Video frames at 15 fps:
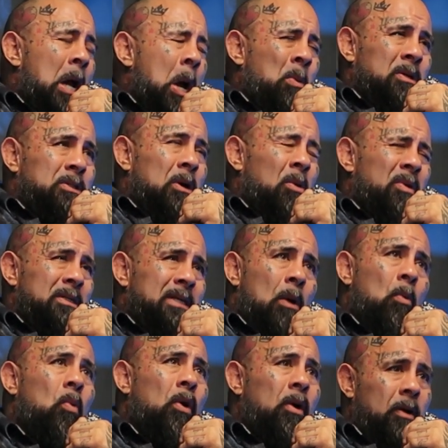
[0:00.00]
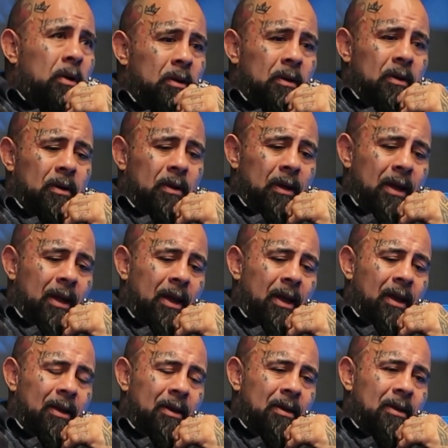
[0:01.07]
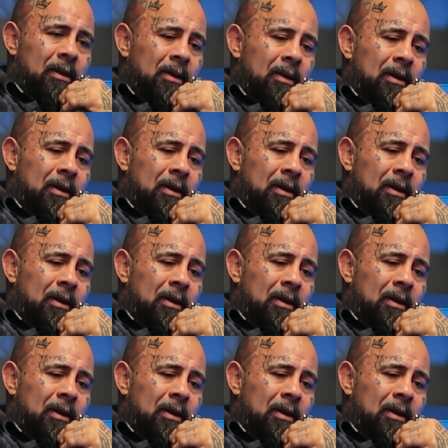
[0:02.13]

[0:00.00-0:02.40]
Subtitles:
I was always at work, and